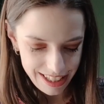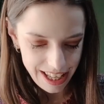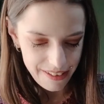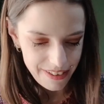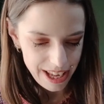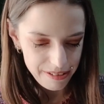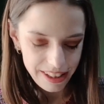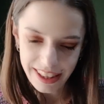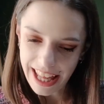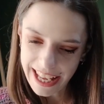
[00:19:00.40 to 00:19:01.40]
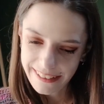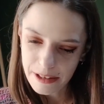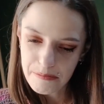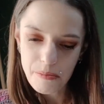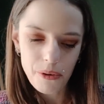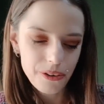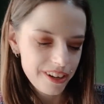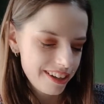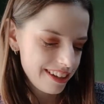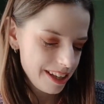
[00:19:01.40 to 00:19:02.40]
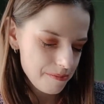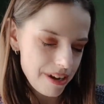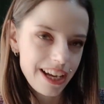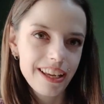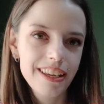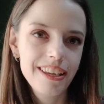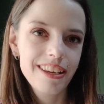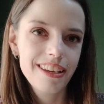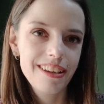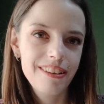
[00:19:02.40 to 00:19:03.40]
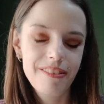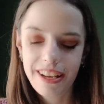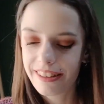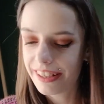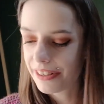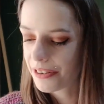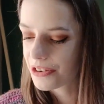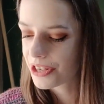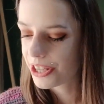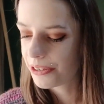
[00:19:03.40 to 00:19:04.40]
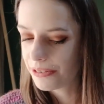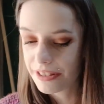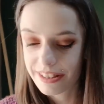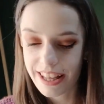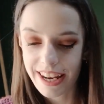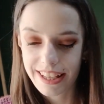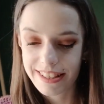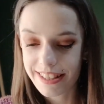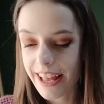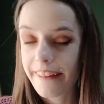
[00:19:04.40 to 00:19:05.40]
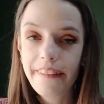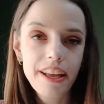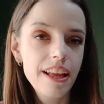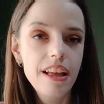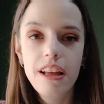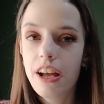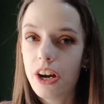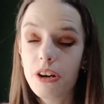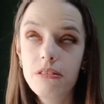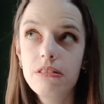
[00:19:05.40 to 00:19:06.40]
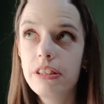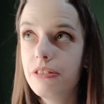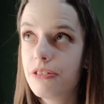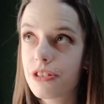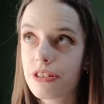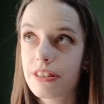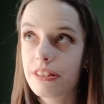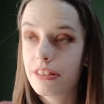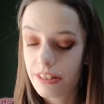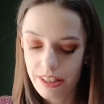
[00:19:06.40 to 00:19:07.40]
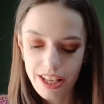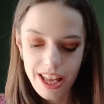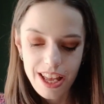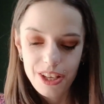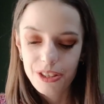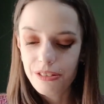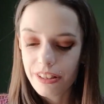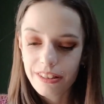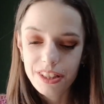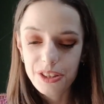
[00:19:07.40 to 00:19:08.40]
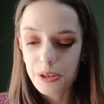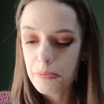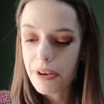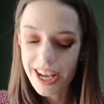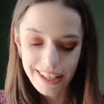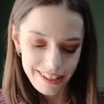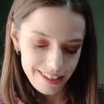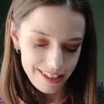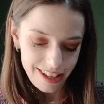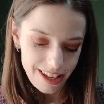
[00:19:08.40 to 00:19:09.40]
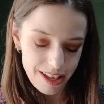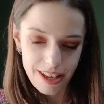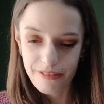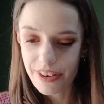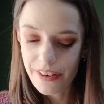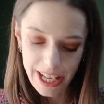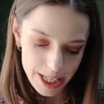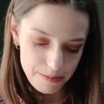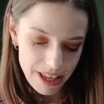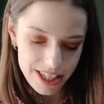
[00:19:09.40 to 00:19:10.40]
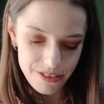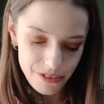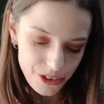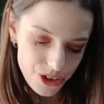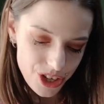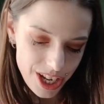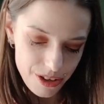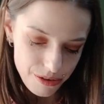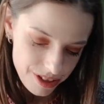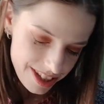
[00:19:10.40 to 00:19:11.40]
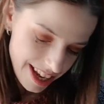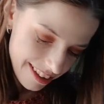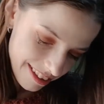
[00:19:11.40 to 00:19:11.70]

if I will like them more than my regular crochet hooks that I said, oh, you don't need to buy a very expensive crochet hook set.